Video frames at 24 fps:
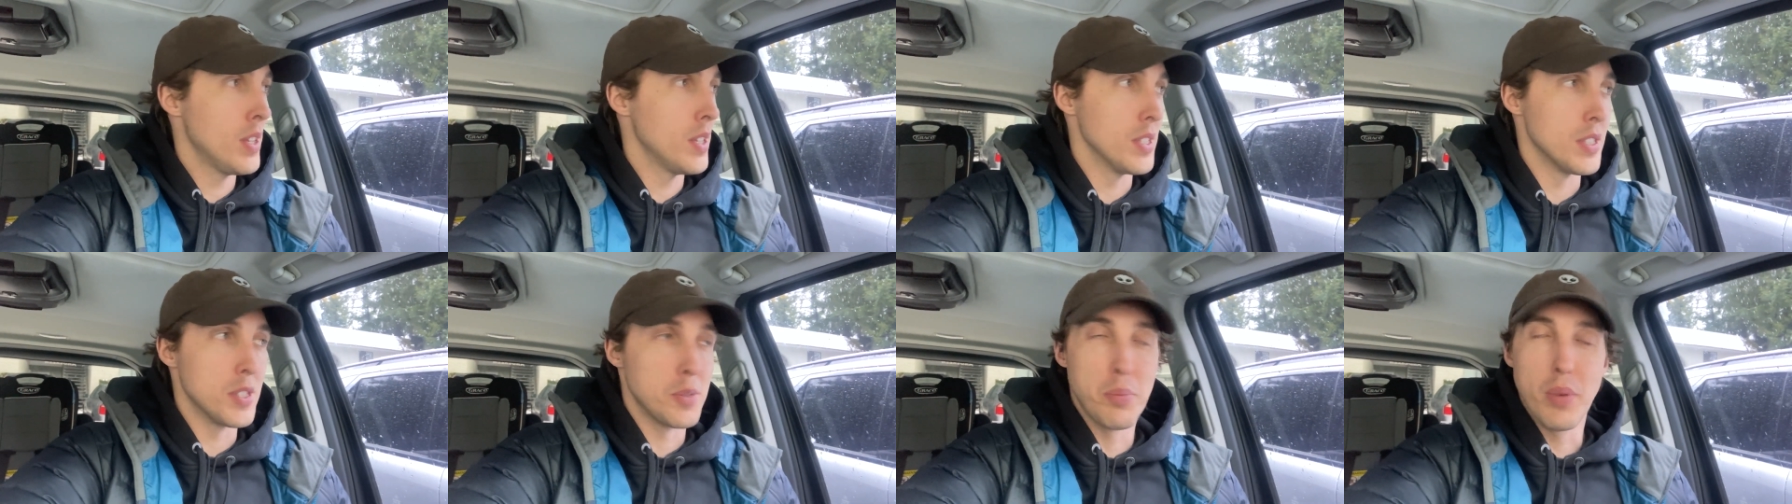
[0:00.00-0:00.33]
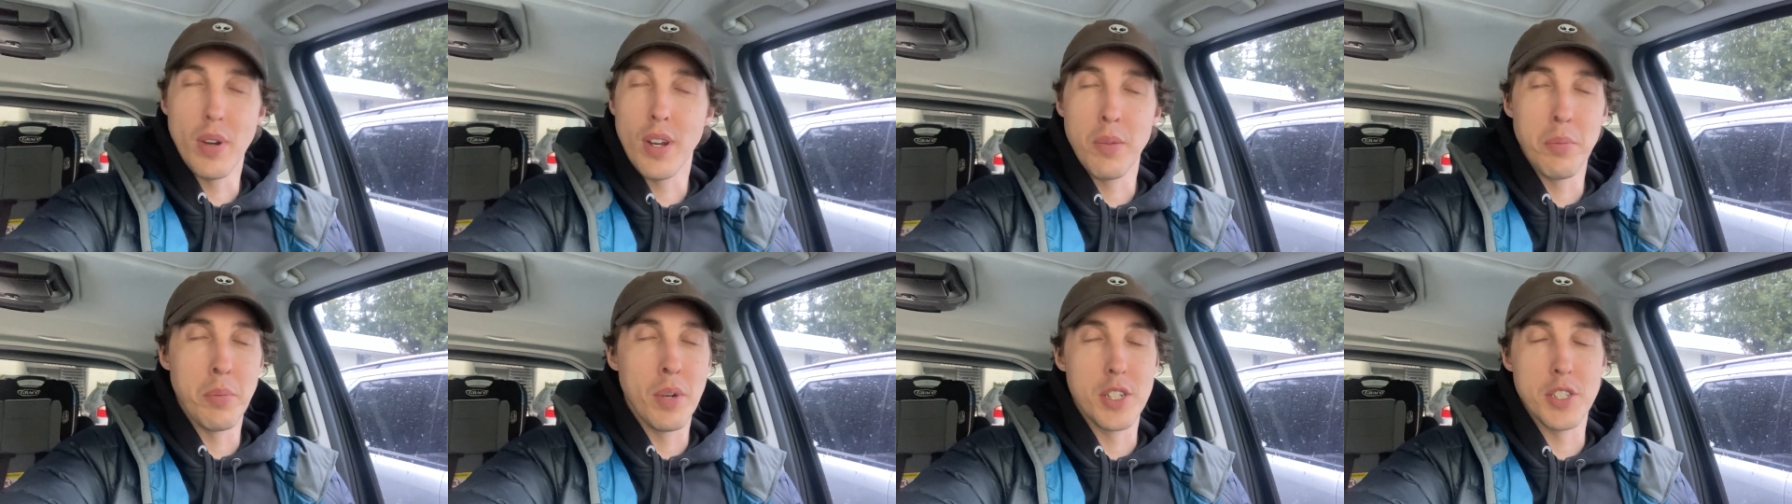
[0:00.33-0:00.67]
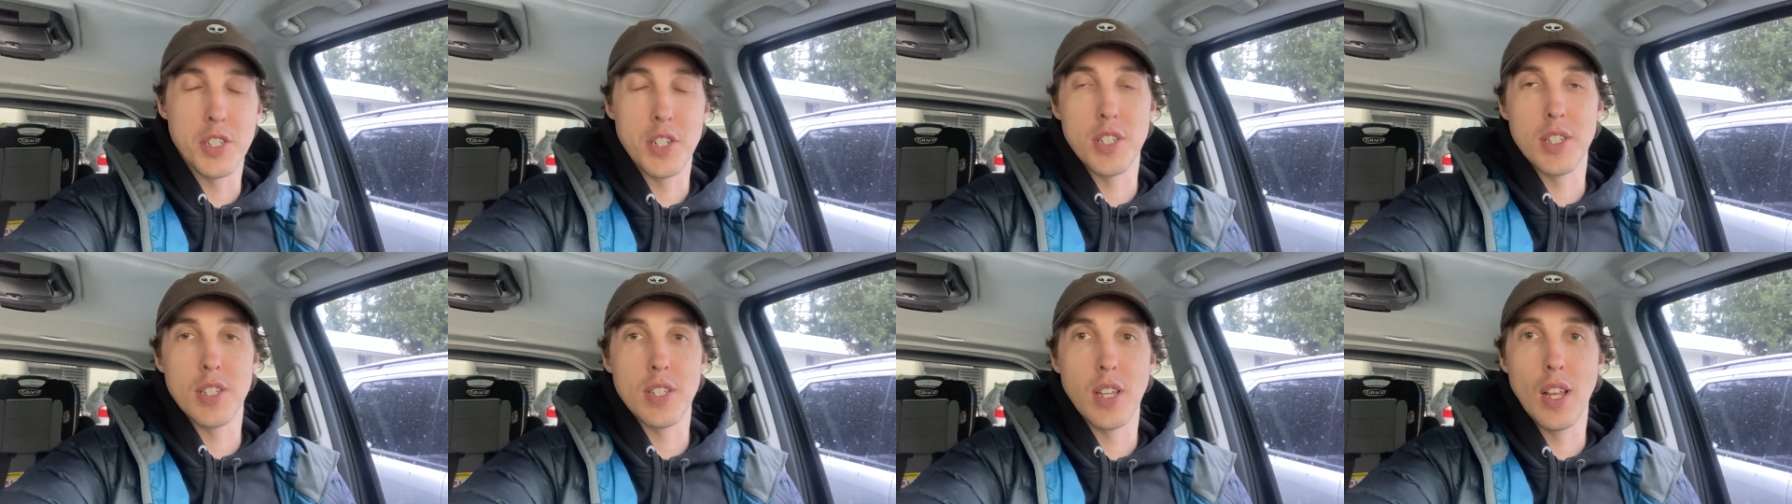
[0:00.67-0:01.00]
It's pretty
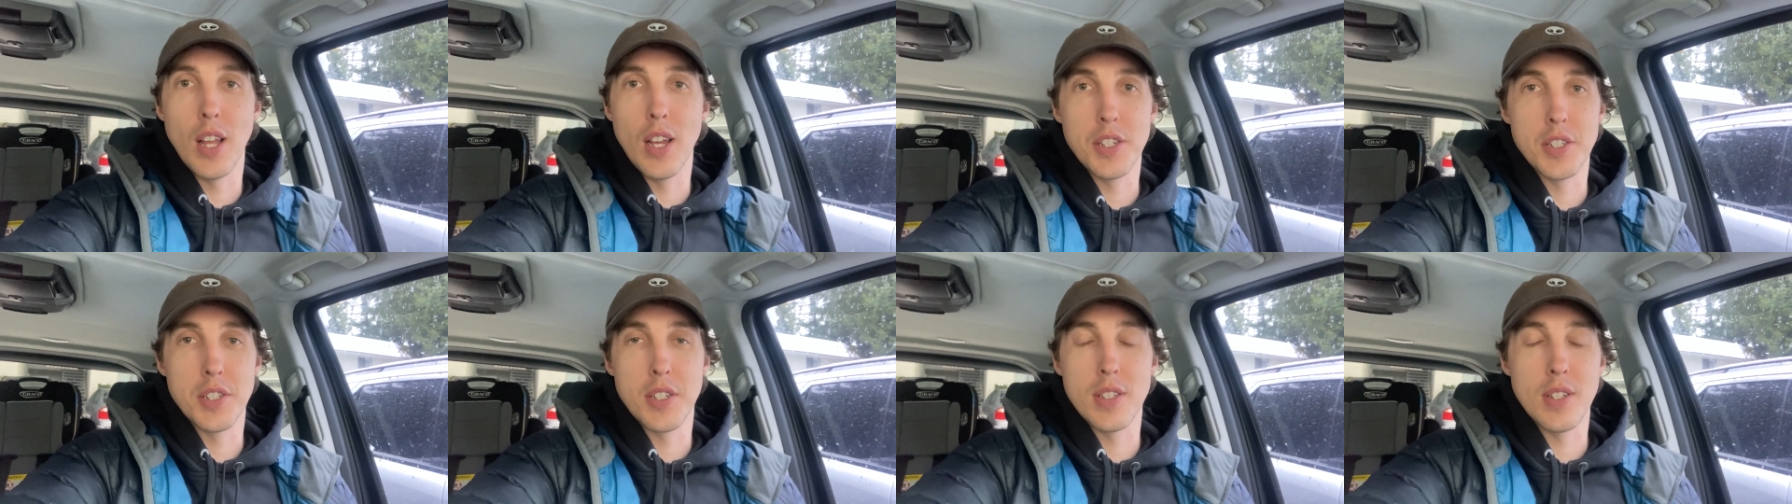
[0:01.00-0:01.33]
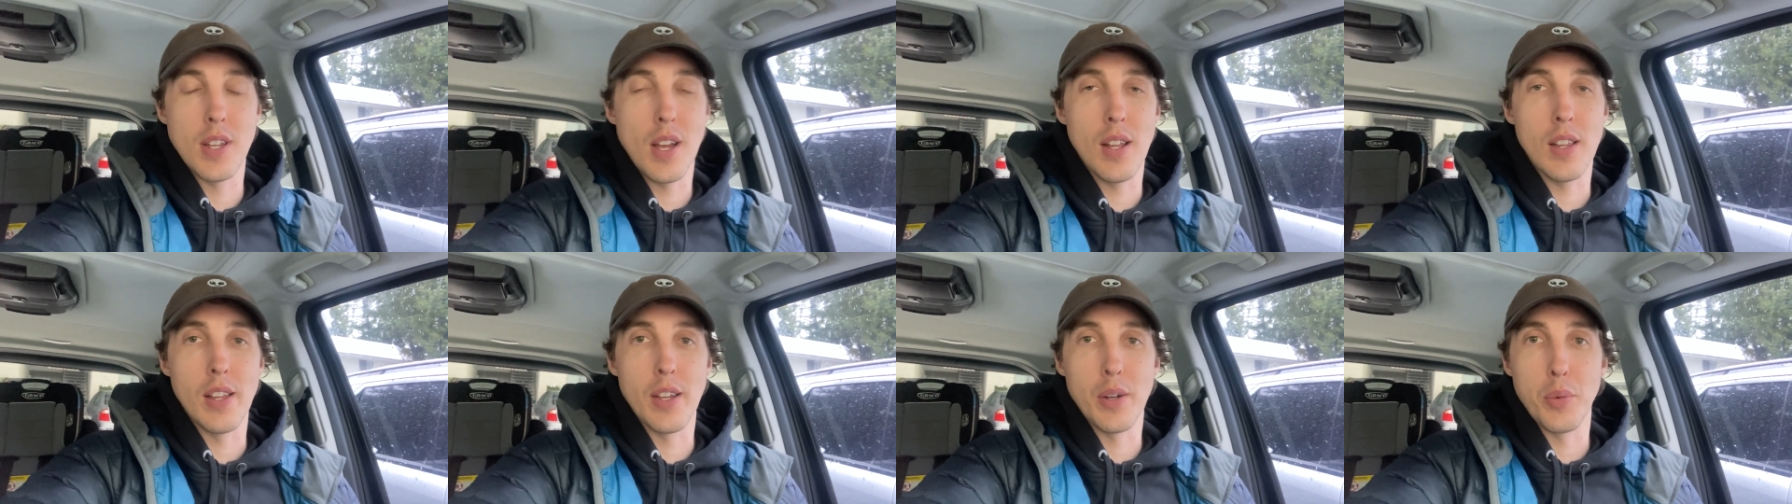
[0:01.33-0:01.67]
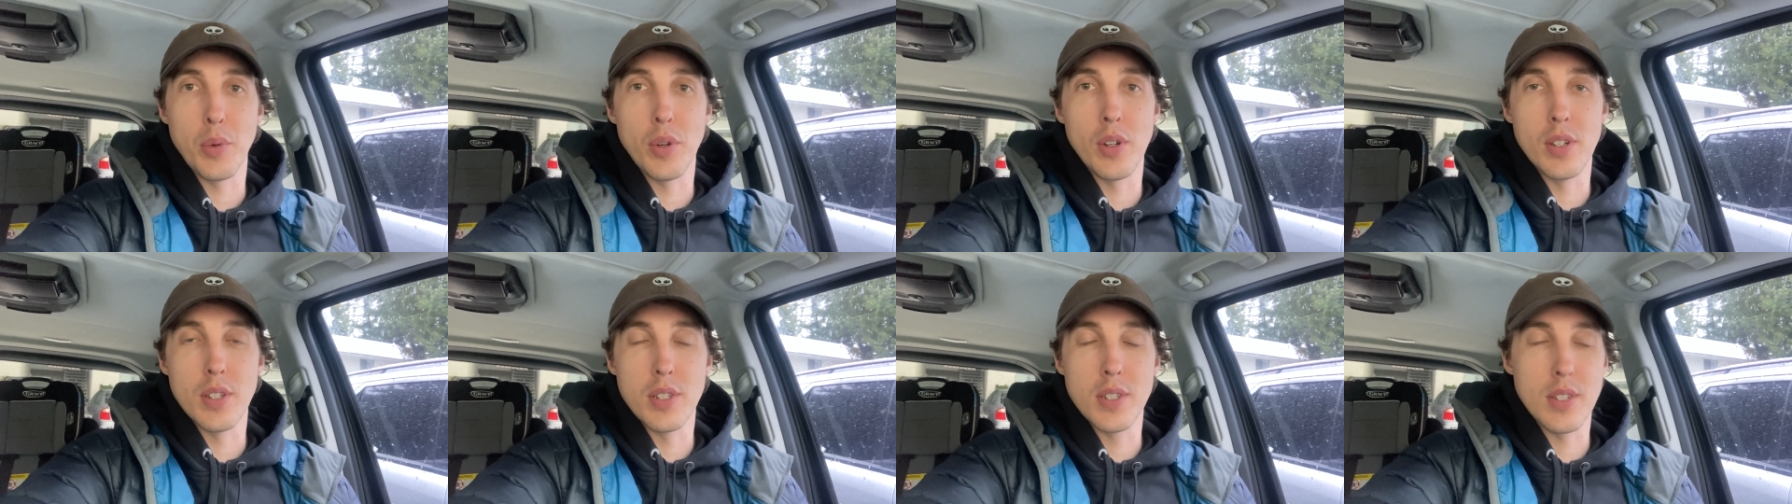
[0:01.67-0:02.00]
much a slush. It's not like
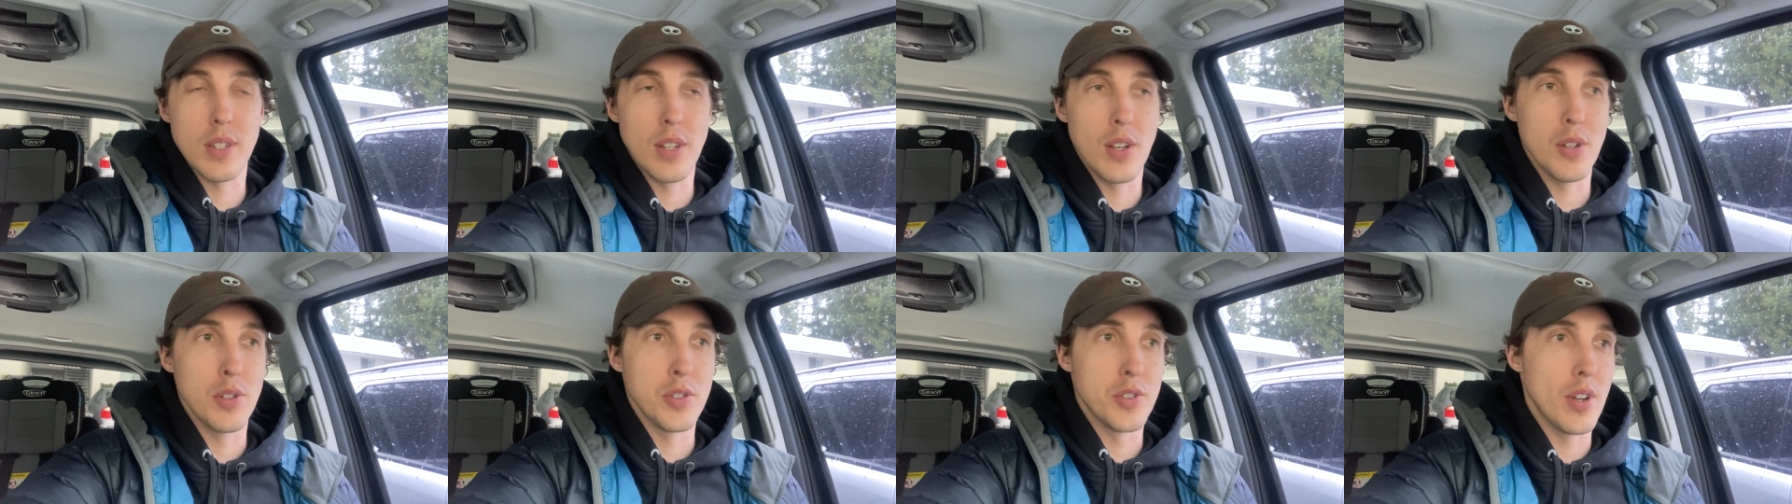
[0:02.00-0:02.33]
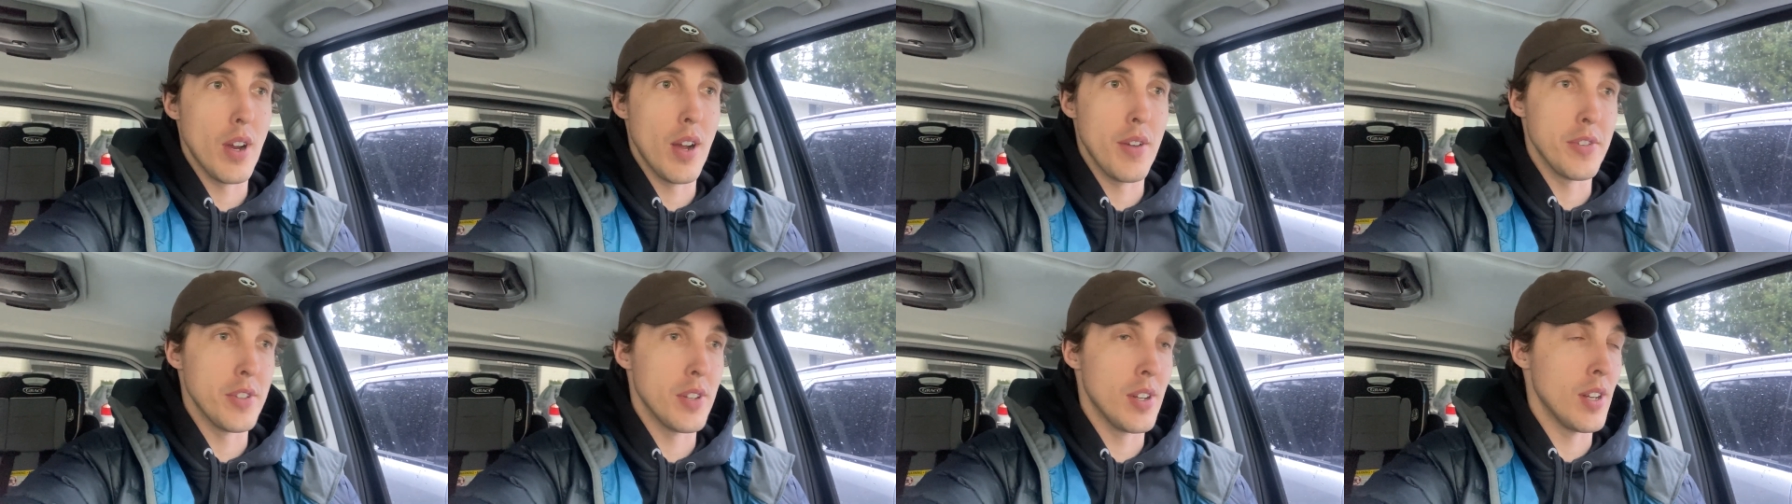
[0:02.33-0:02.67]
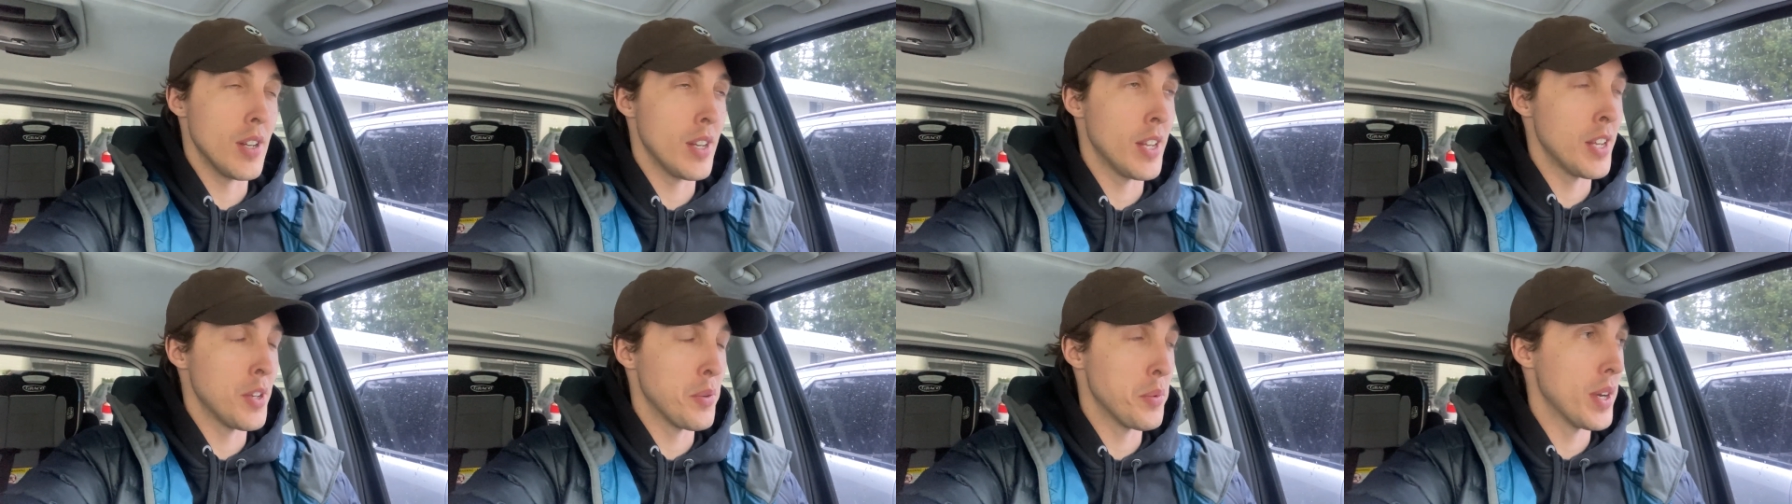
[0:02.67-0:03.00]
real snow driving
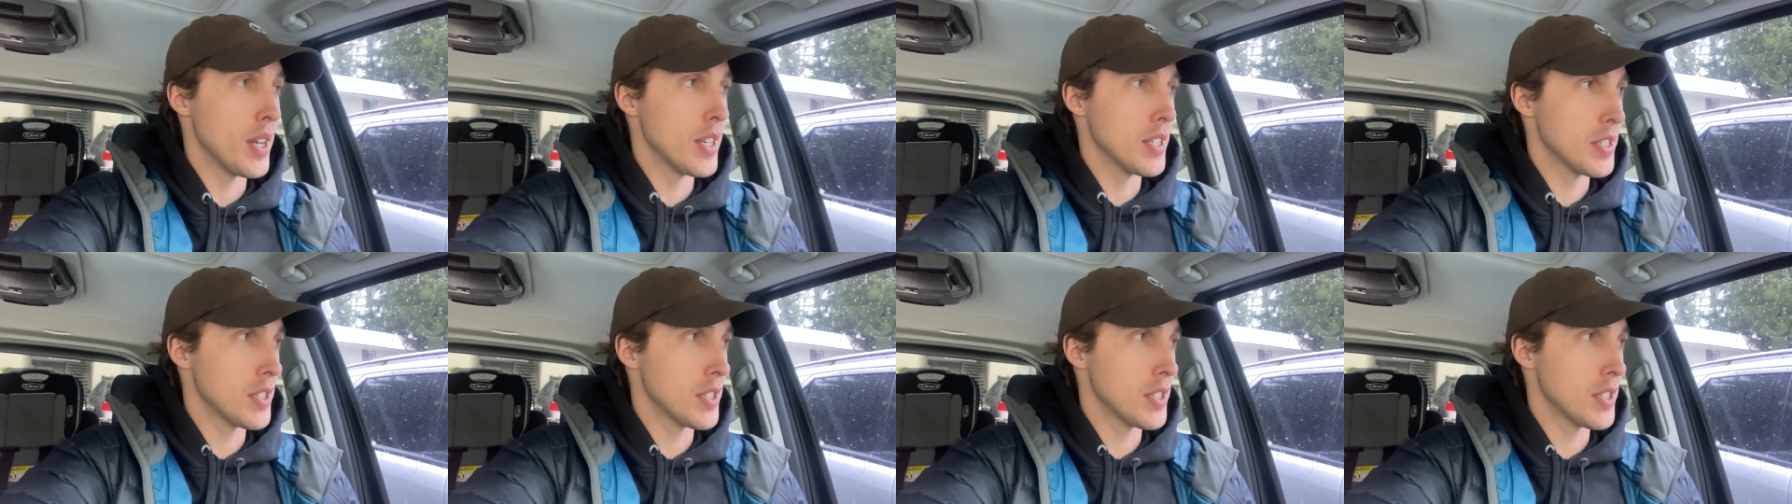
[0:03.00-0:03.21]
on anyway.